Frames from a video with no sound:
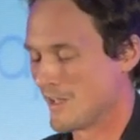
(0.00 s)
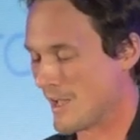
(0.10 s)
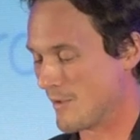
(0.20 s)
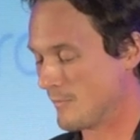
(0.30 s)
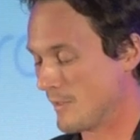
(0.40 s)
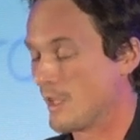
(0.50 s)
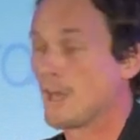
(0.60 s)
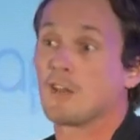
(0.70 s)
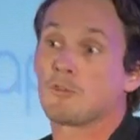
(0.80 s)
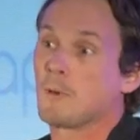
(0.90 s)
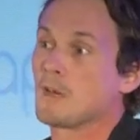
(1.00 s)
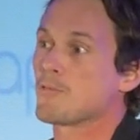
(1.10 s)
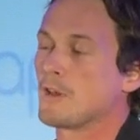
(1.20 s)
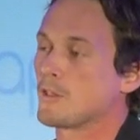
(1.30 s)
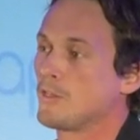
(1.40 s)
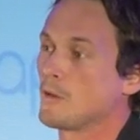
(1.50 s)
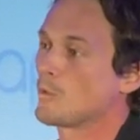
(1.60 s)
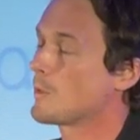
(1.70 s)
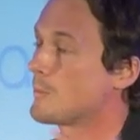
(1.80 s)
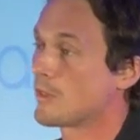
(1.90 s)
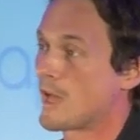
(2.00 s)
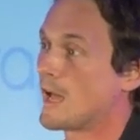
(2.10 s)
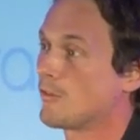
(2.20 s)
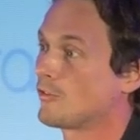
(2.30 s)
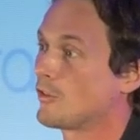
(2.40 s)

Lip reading: And it's been a brilliant thing. When we put the hats